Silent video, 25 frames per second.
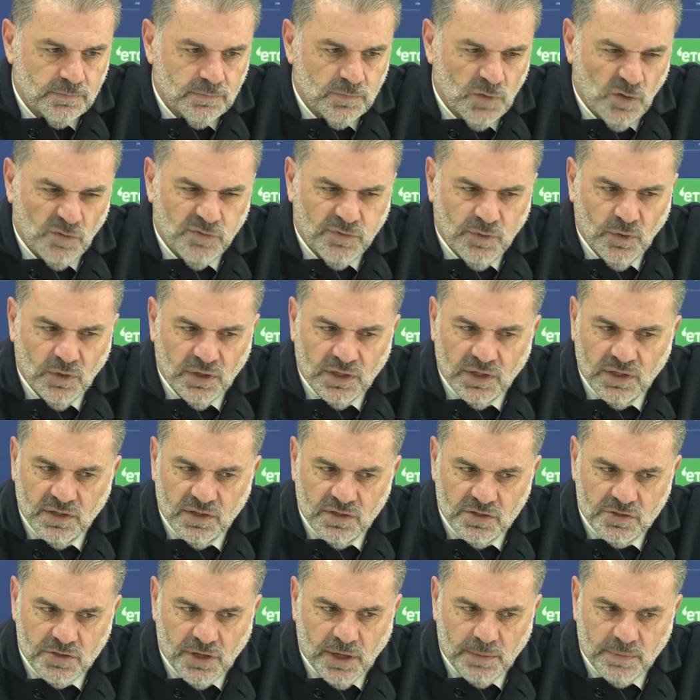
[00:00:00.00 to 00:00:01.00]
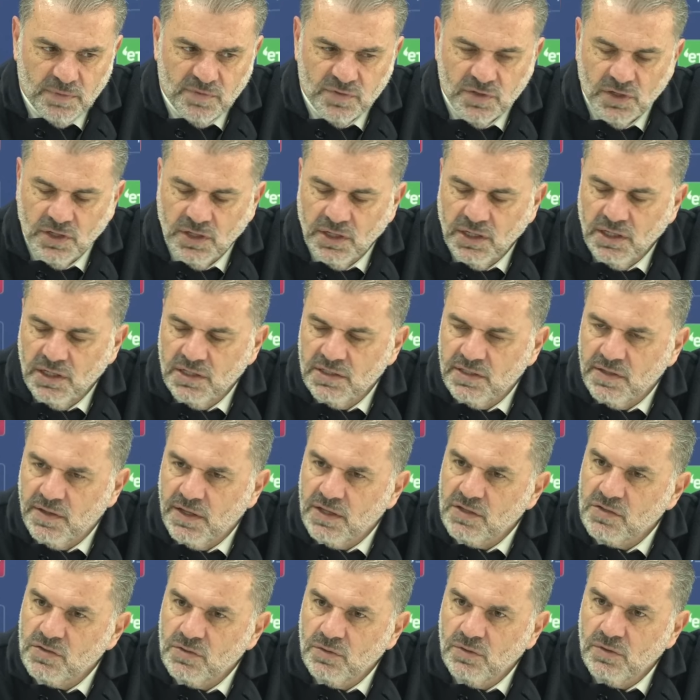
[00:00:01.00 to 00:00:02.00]
not falling into the trap of turning into
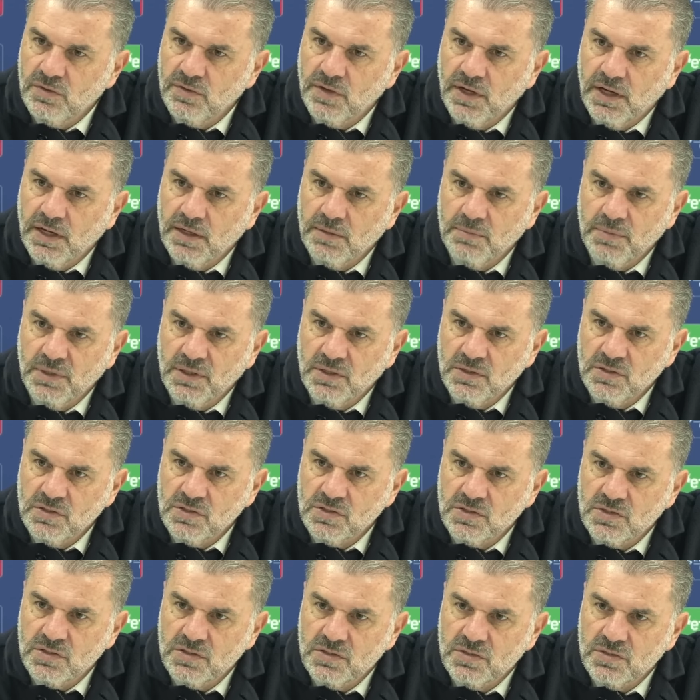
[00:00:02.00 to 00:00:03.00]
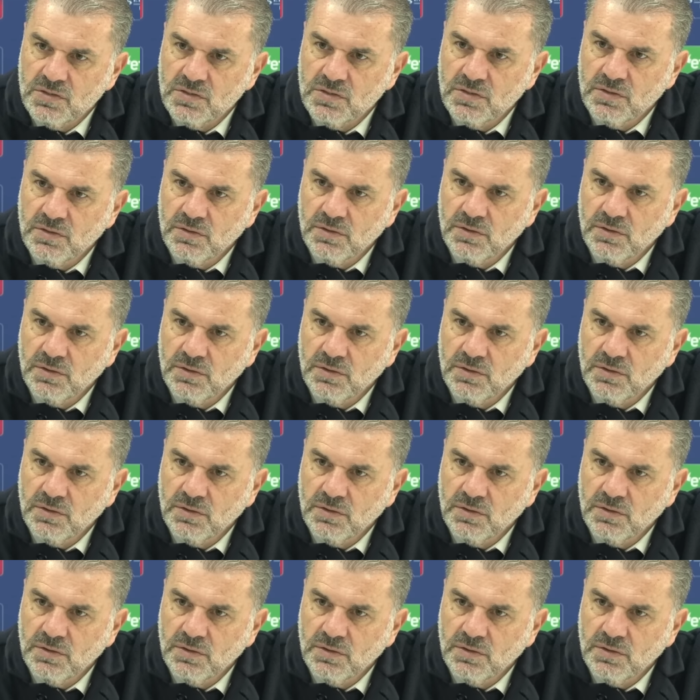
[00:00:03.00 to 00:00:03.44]
that sort of game, because...